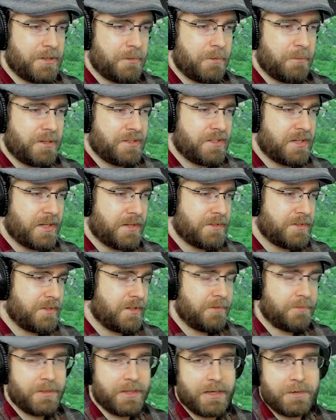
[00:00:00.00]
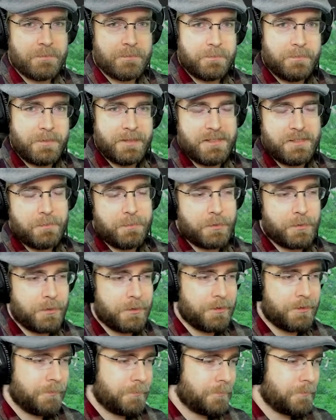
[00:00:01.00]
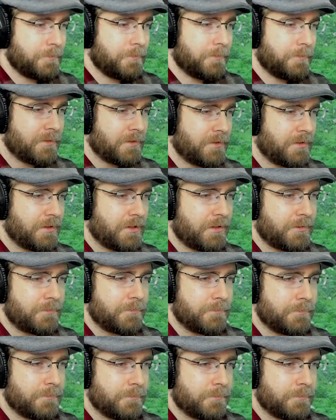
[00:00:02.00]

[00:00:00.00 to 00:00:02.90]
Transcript: at what my stats are, if that is important. So,